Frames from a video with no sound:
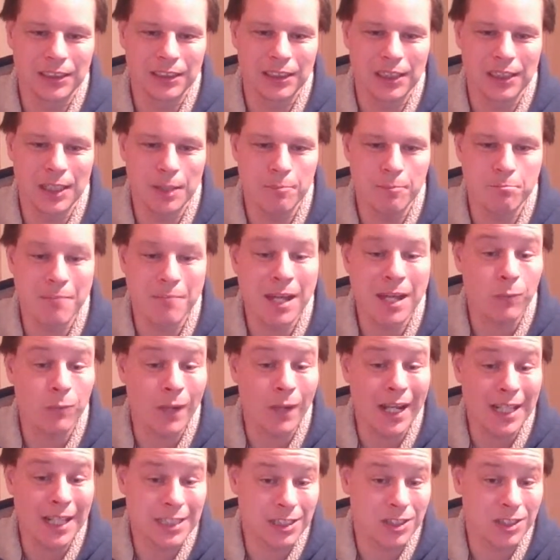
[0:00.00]

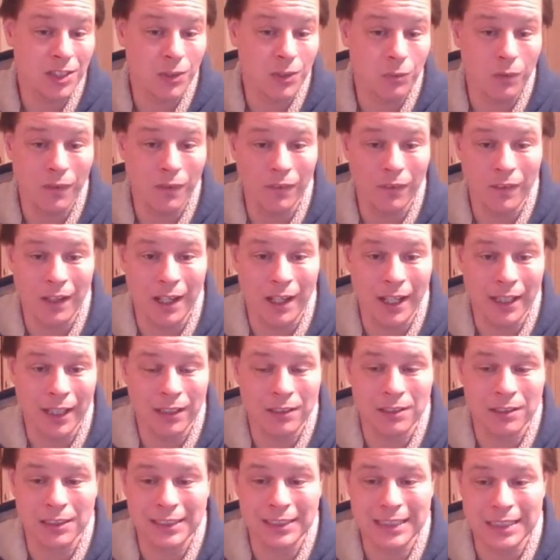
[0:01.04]
Medway is another one that I
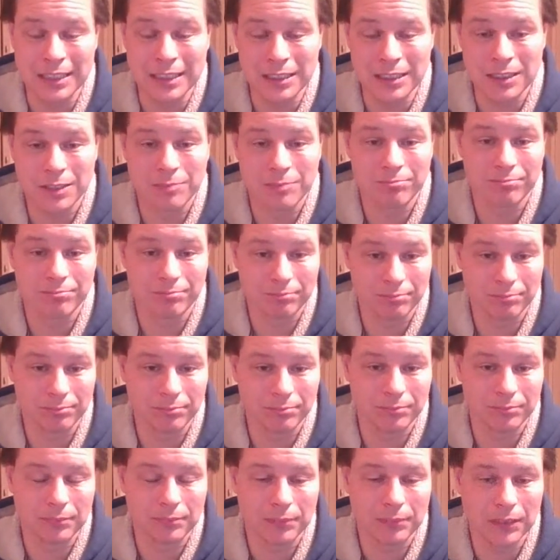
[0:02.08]
considered.
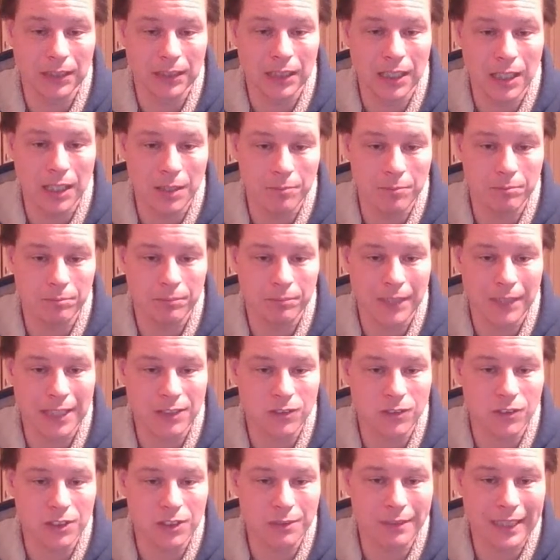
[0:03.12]

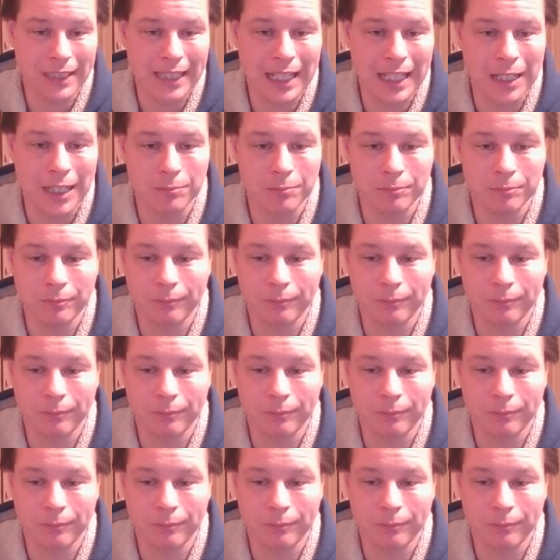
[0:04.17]
That's also in Kent.